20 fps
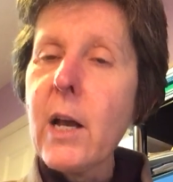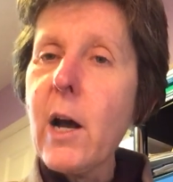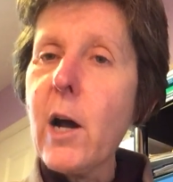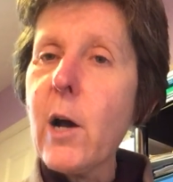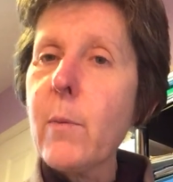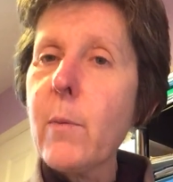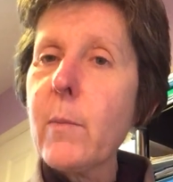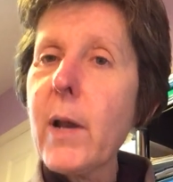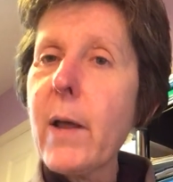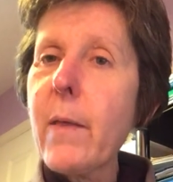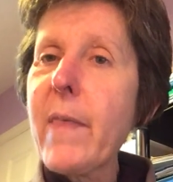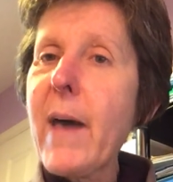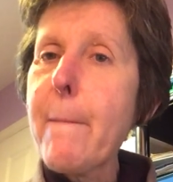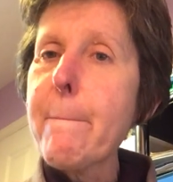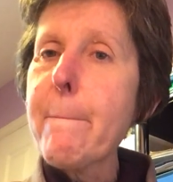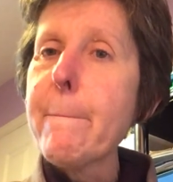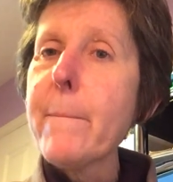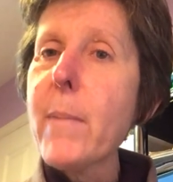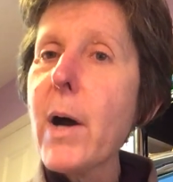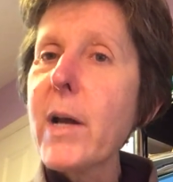That
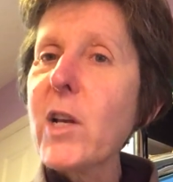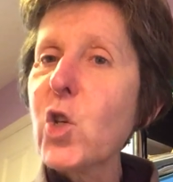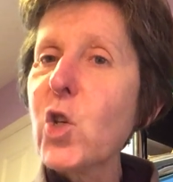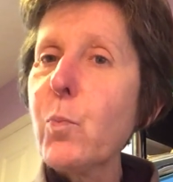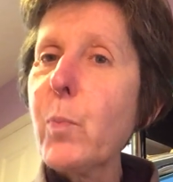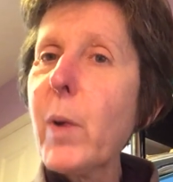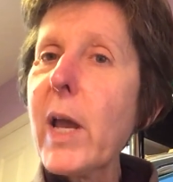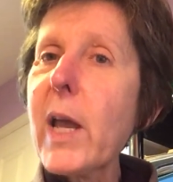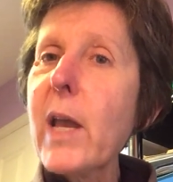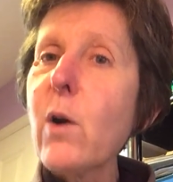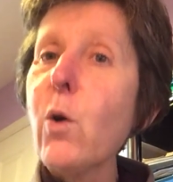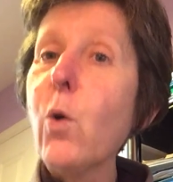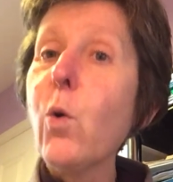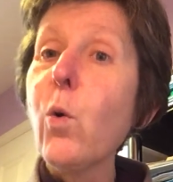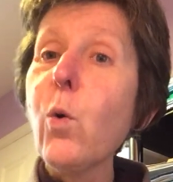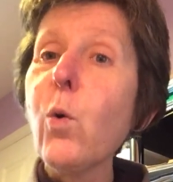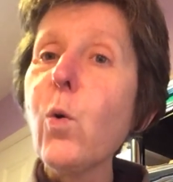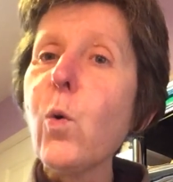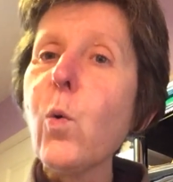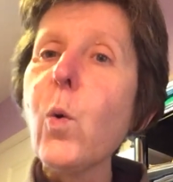might be,
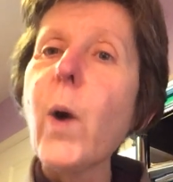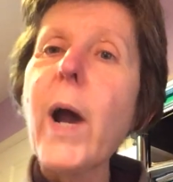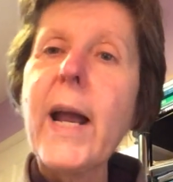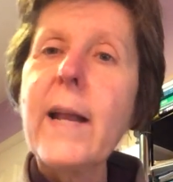oh,